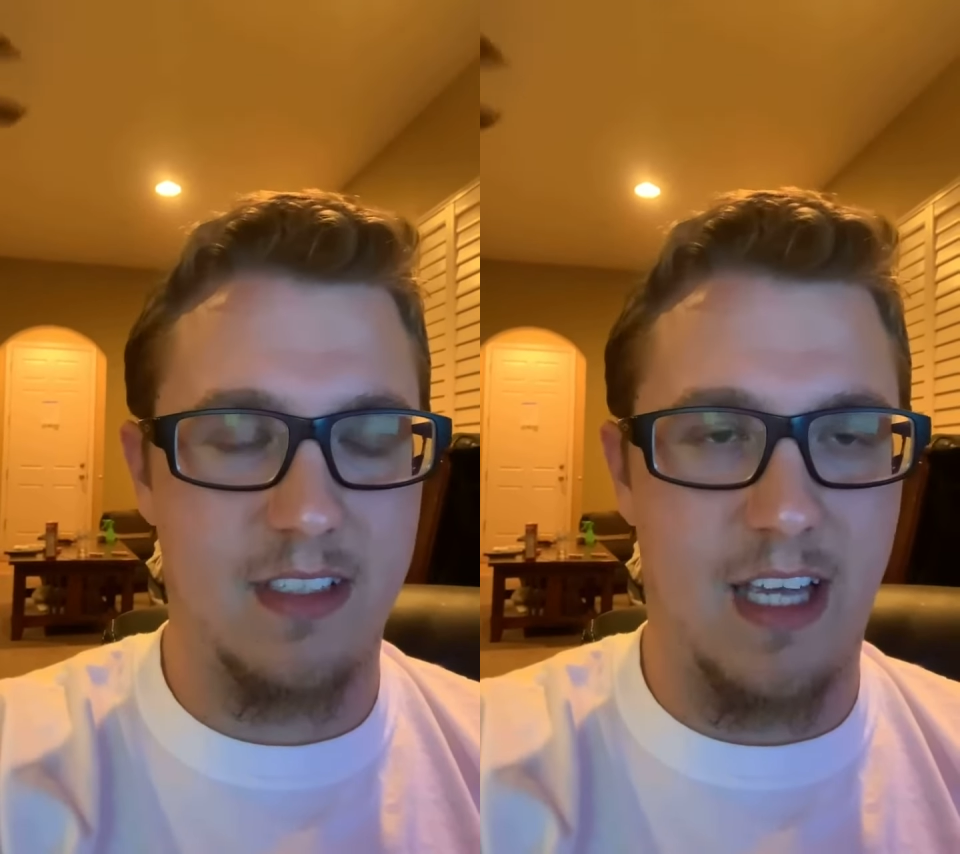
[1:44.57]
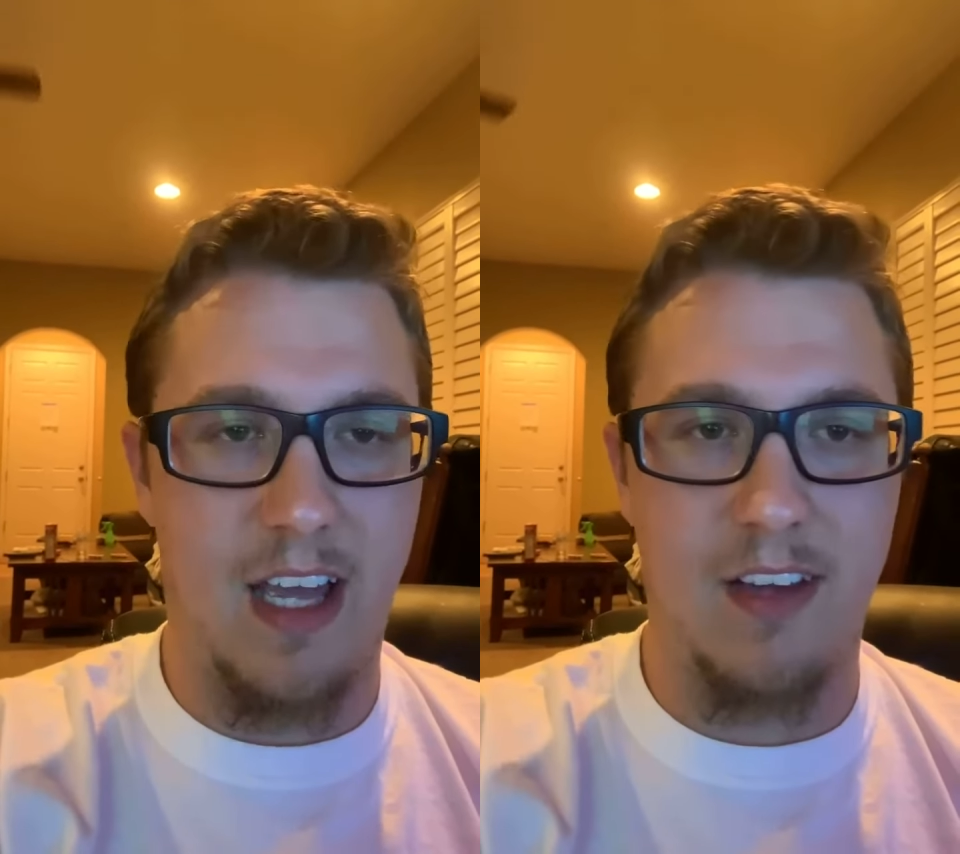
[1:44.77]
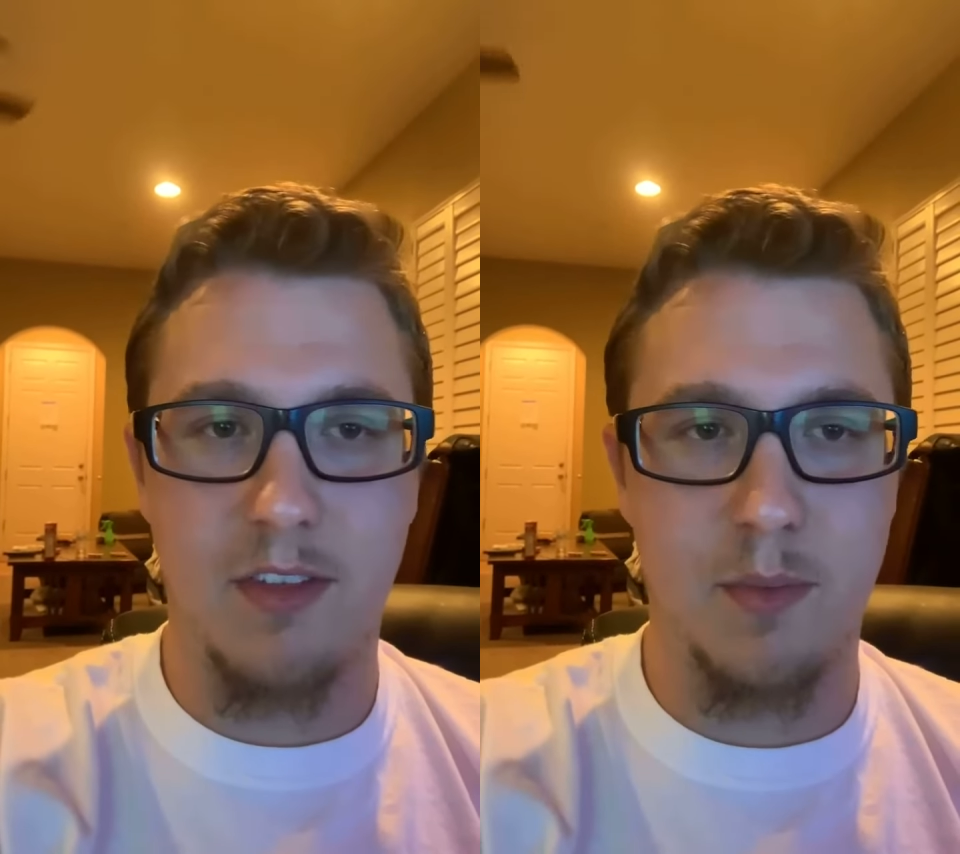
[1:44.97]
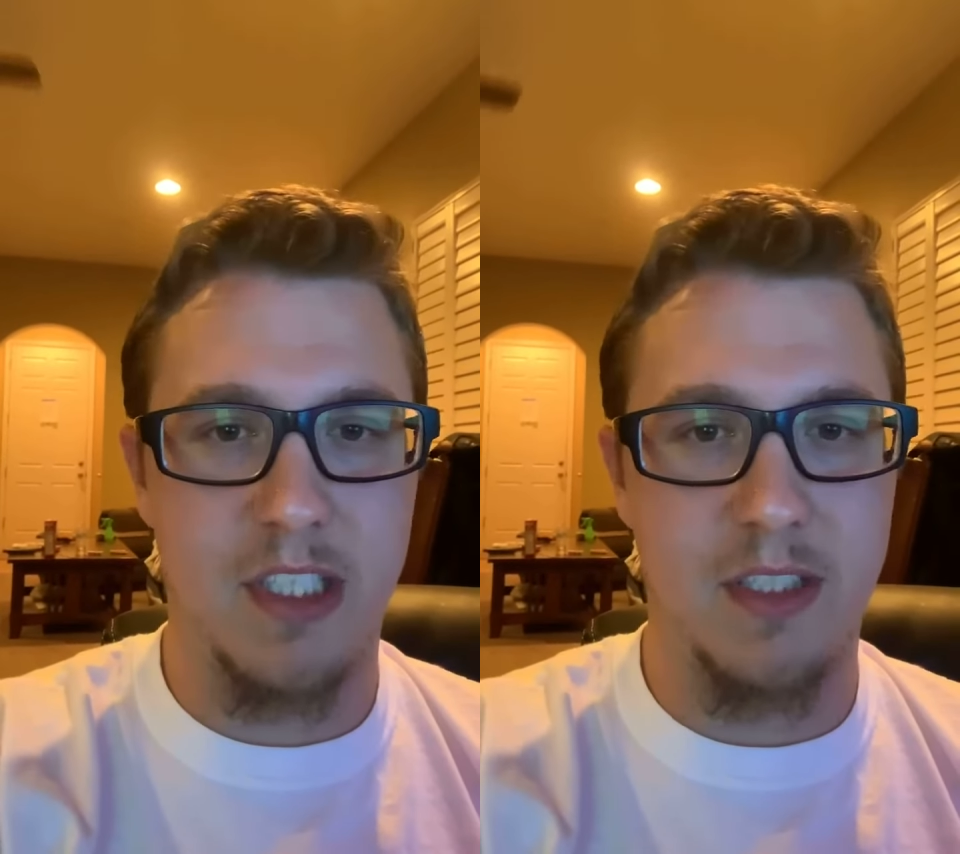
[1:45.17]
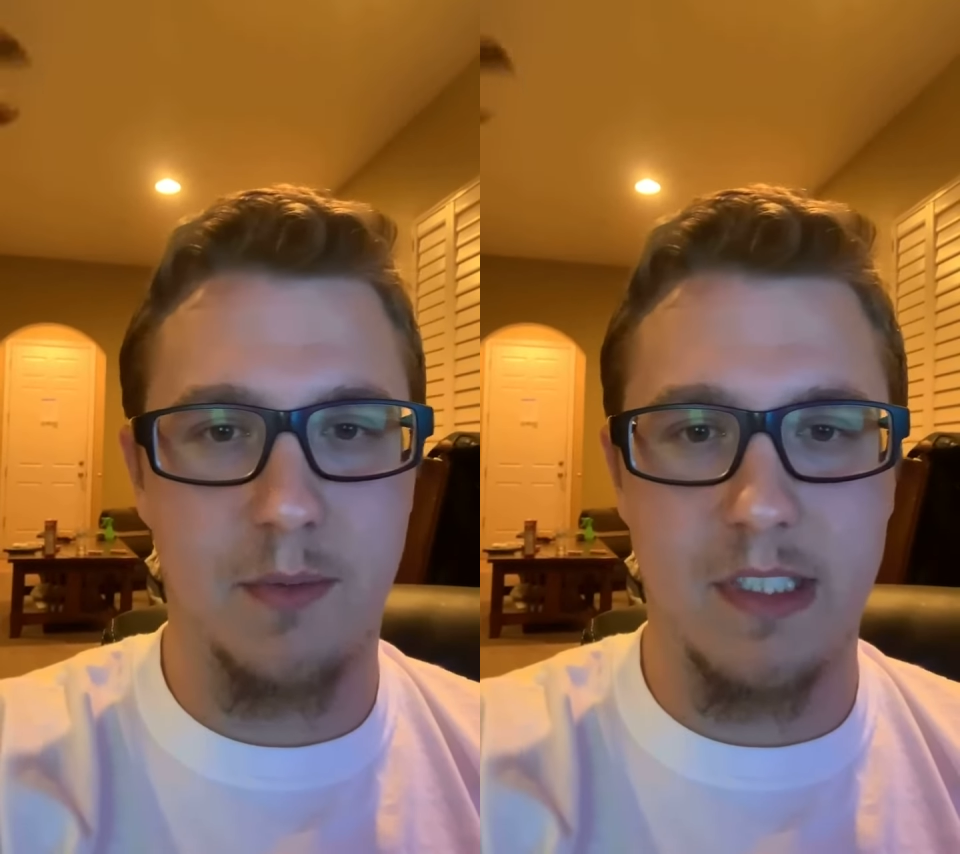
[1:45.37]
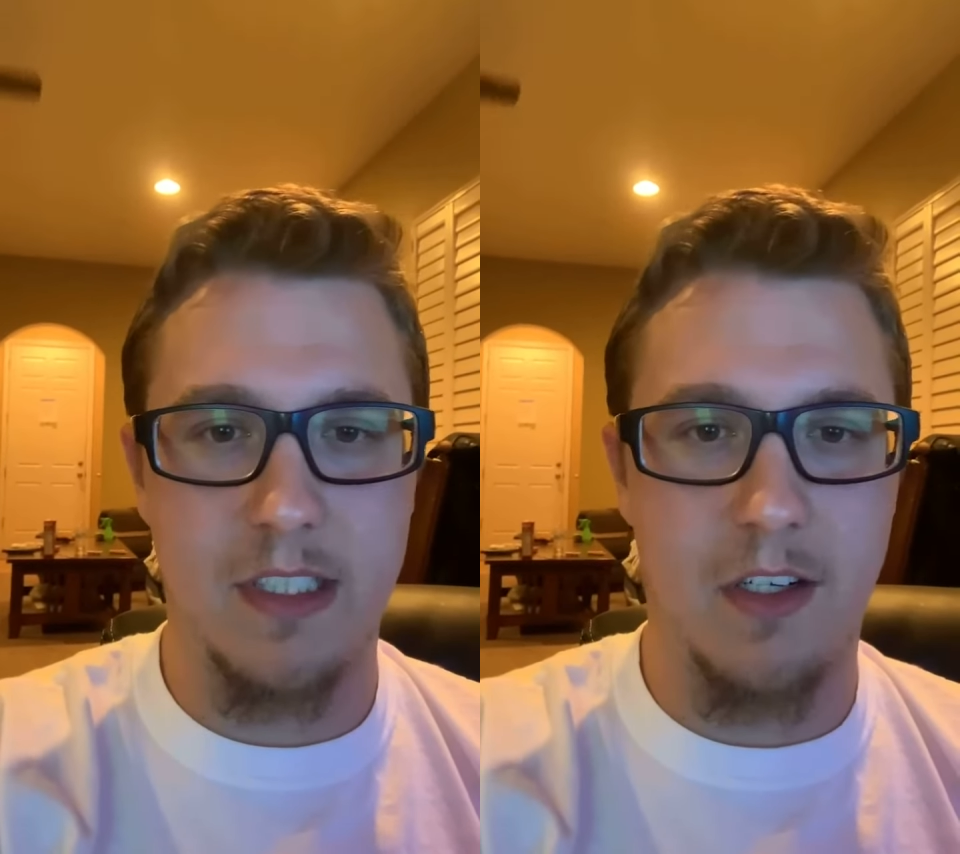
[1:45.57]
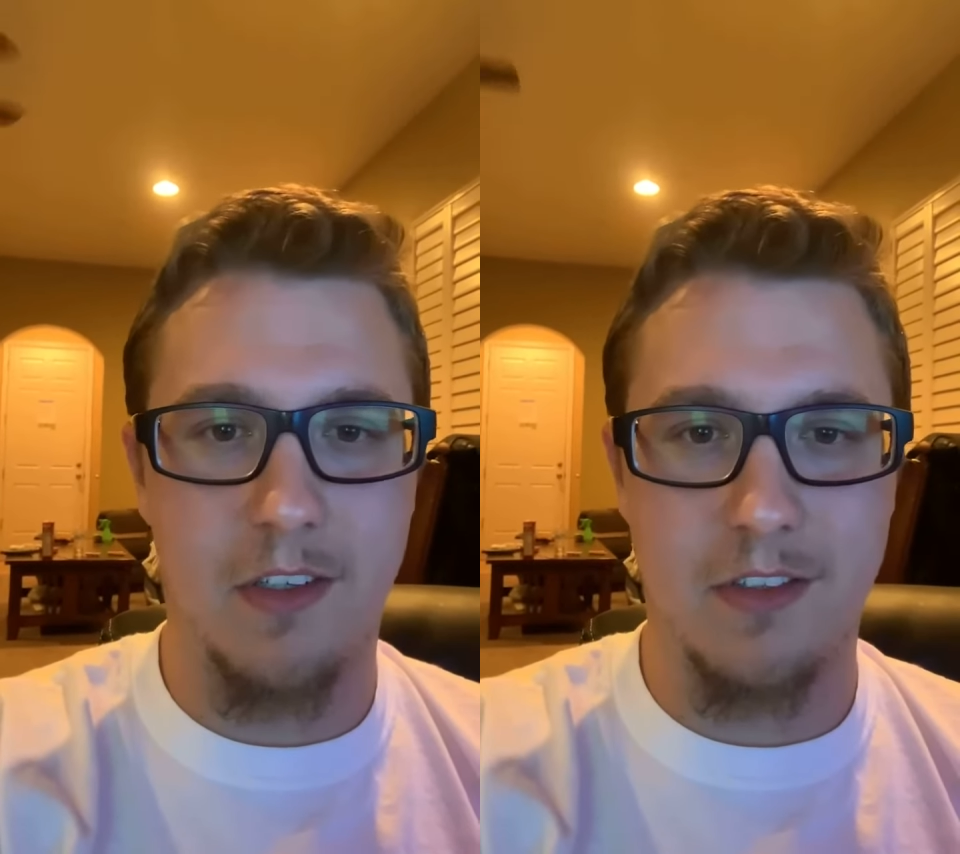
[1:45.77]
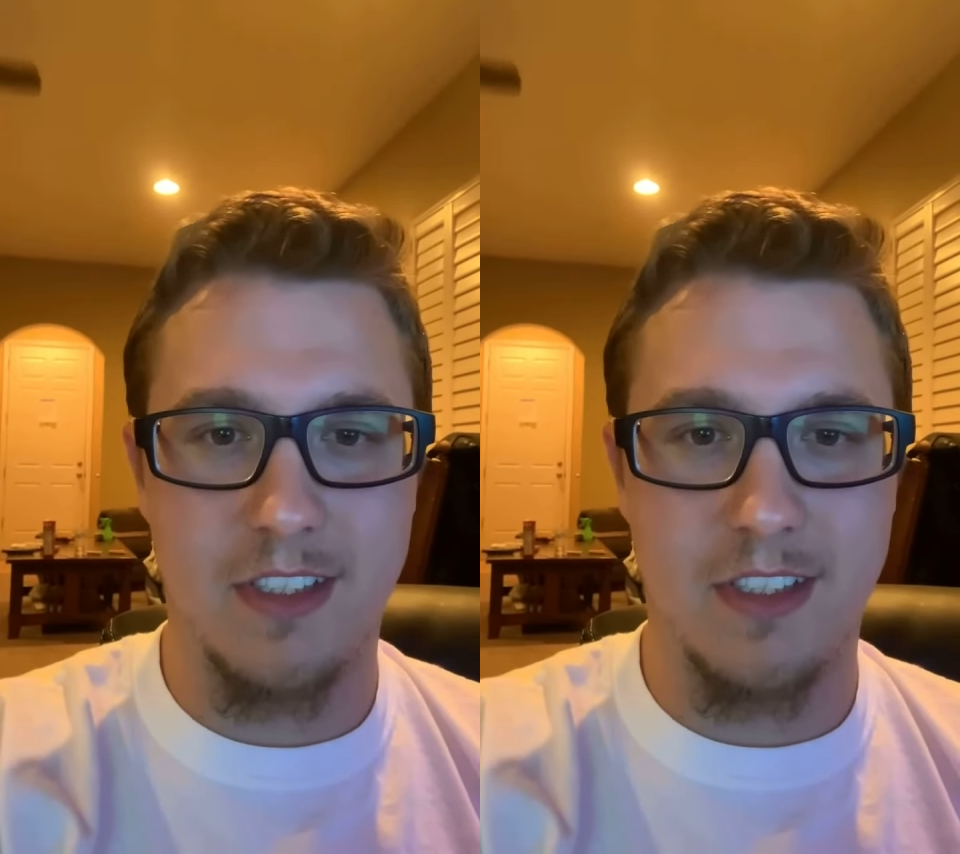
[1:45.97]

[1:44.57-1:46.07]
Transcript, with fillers: everybody we know